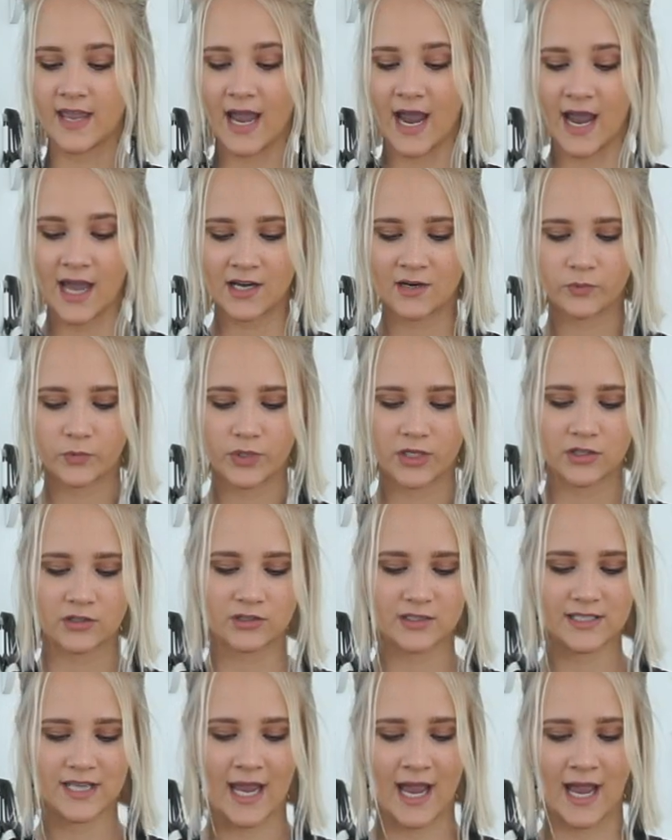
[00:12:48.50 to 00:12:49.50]
had a
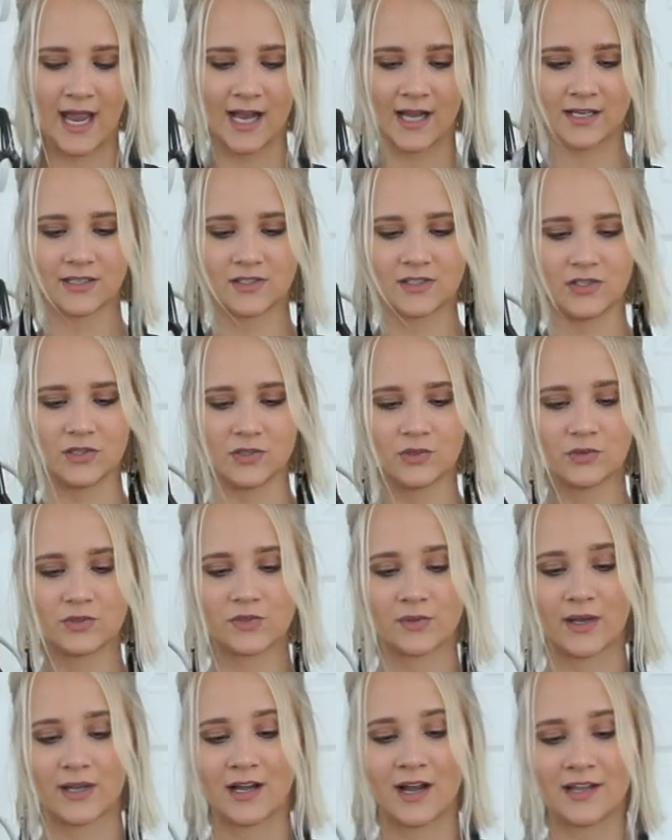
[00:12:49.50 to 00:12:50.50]
weird tag too,
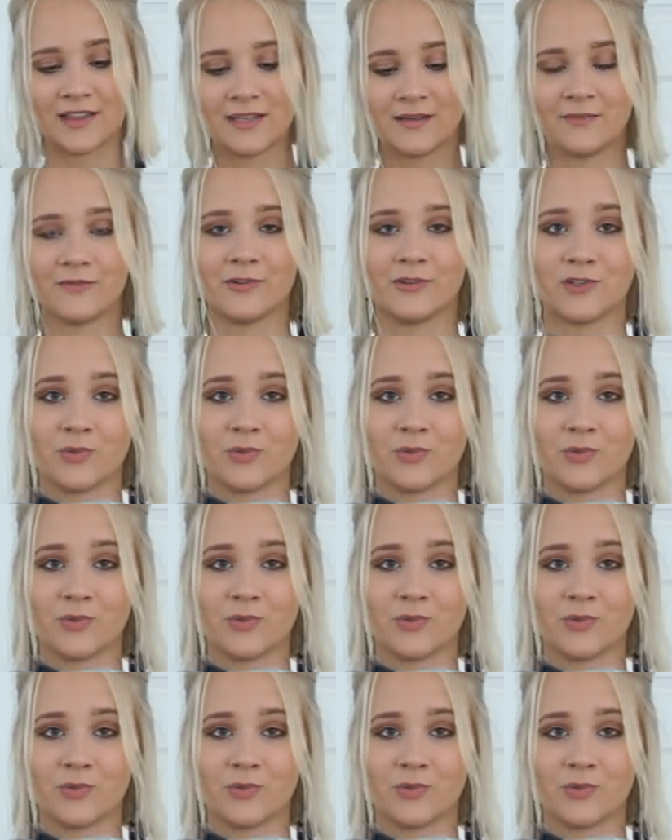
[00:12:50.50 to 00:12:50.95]
so I got them for